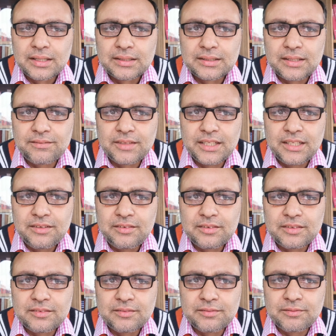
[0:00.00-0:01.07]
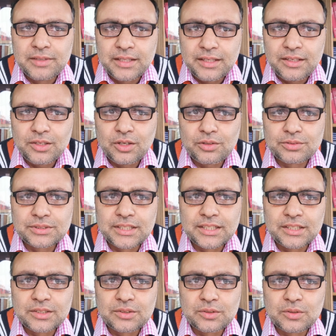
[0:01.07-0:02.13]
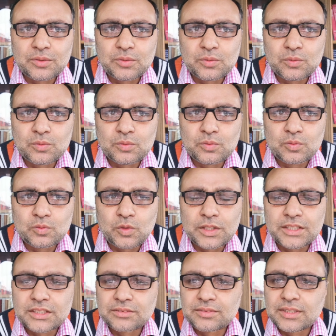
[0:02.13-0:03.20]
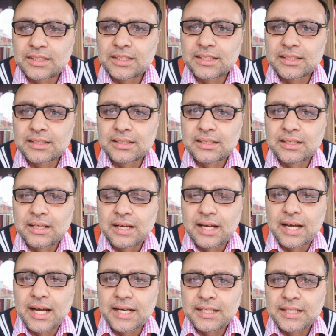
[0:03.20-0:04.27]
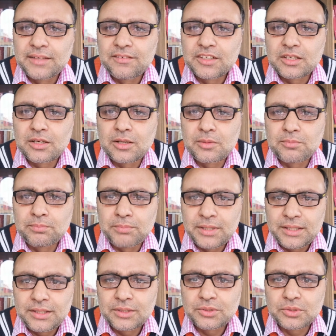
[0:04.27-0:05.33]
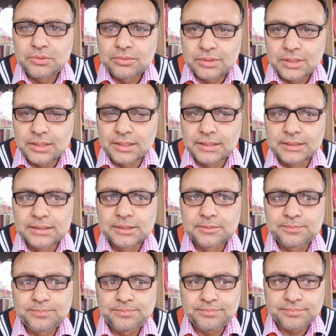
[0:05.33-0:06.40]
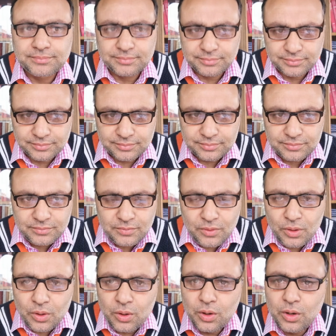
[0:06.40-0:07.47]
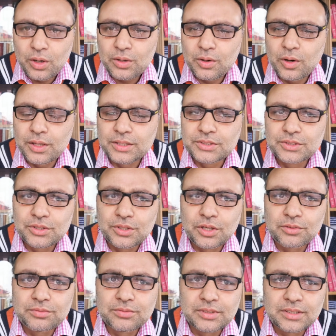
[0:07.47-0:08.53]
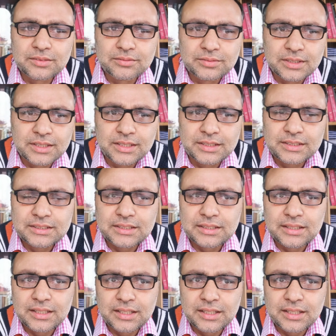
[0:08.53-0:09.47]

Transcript: the very way of saying what is word and giving meaning to words, or origin of words,